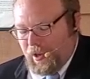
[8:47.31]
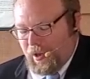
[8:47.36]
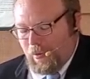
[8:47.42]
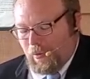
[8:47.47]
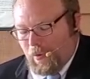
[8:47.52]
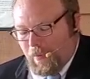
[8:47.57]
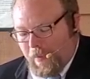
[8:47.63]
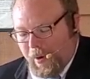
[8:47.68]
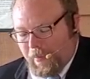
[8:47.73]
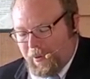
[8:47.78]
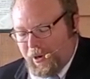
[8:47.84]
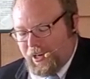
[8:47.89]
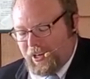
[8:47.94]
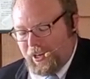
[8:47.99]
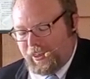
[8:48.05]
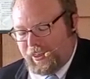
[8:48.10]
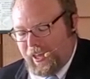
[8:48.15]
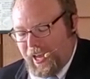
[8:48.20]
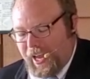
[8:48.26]
Remembering
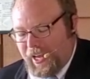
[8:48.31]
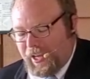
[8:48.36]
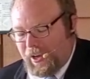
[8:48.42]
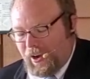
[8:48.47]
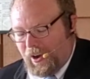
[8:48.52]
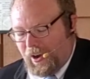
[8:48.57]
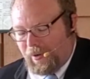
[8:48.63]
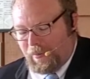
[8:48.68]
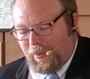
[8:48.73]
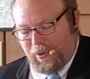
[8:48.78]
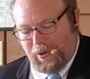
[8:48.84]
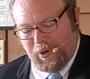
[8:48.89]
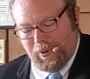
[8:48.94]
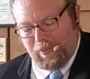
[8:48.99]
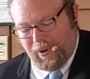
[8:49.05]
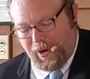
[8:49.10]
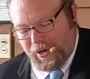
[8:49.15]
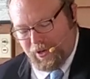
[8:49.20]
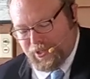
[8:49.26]
to thank God when your
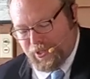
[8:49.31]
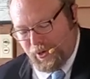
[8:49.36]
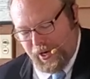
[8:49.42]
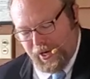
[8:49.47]
prayers are